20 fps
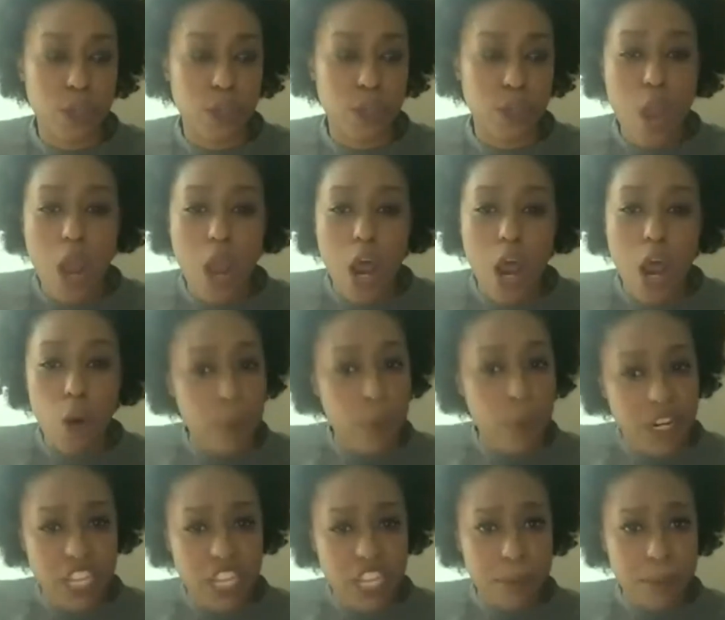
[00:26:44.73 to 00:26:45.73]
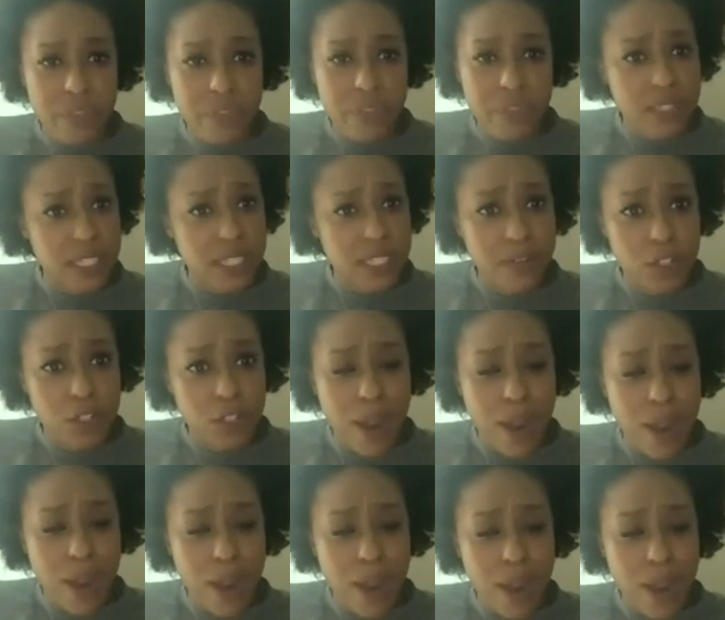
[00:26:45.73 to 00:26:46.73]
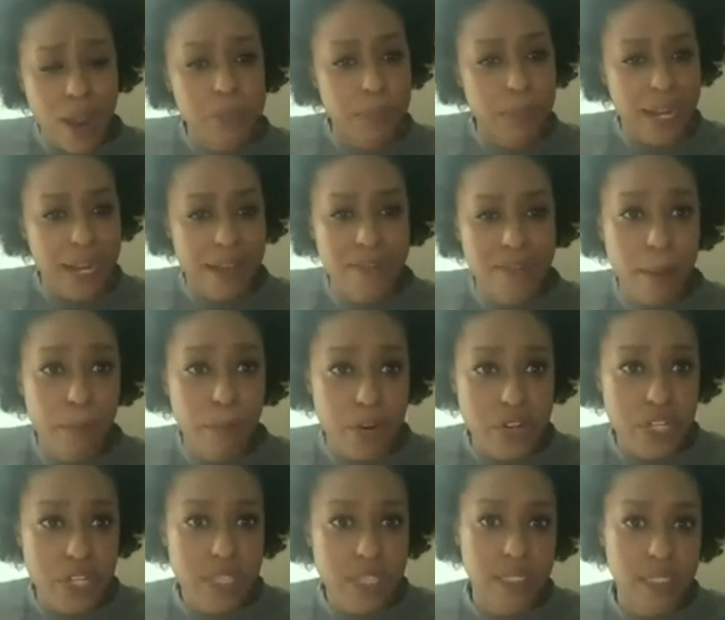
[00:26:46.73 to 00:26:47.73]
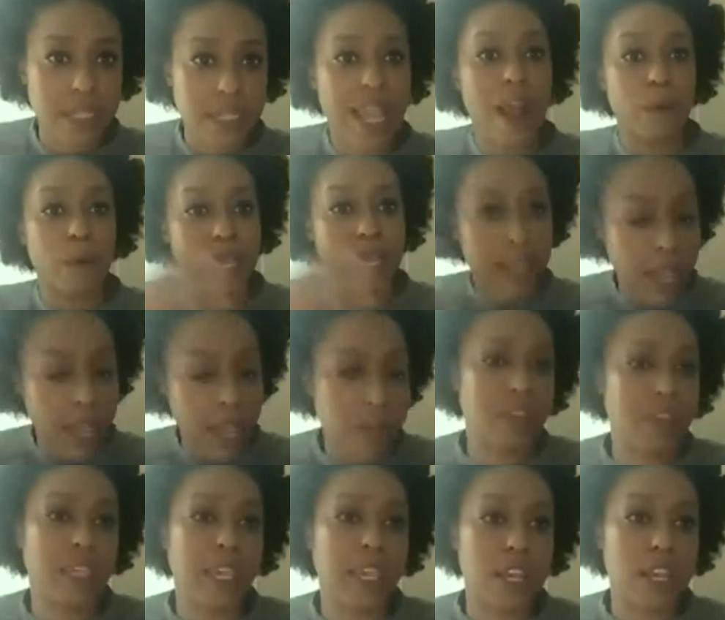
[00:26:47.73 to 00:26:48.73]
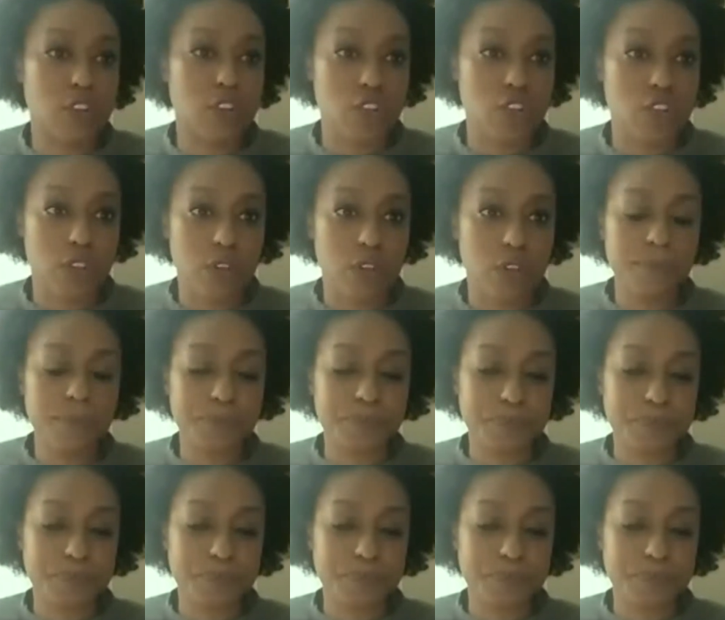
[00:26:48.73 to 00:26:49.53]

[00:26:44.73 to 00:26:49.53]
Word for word: open an email within 72 hours but have not purchased, how we can mm-hmm. kind of engage you.